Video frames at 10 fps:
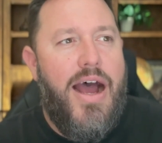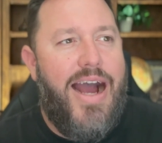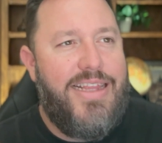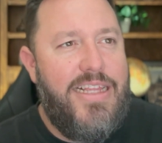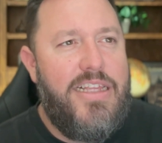
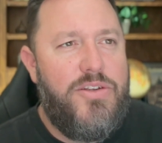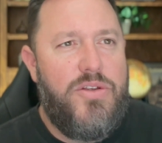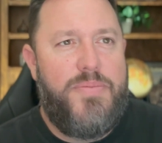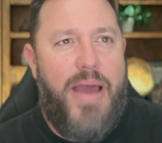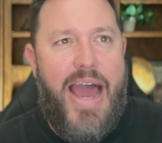I think this
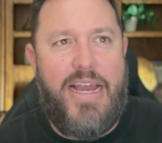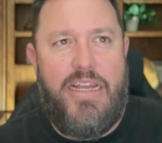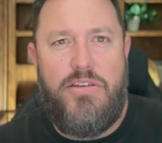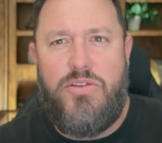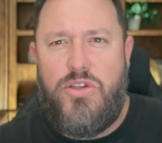was back
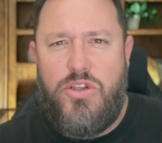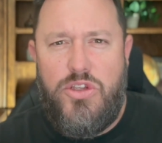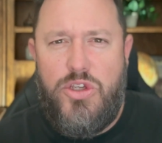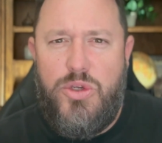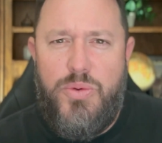in
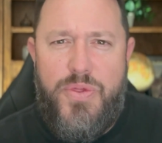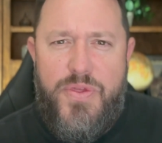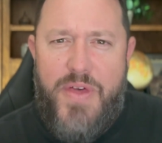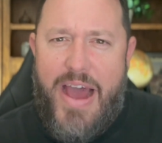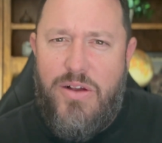two
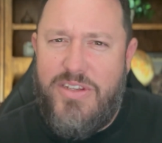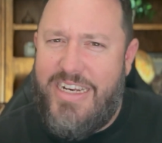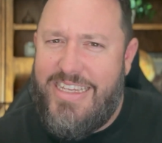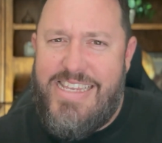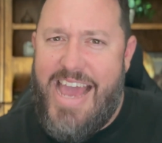
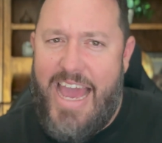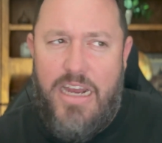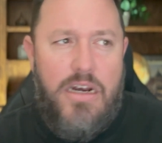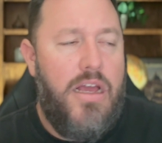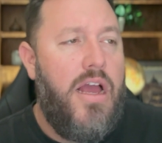thousand
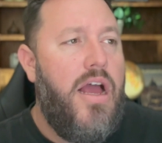ten.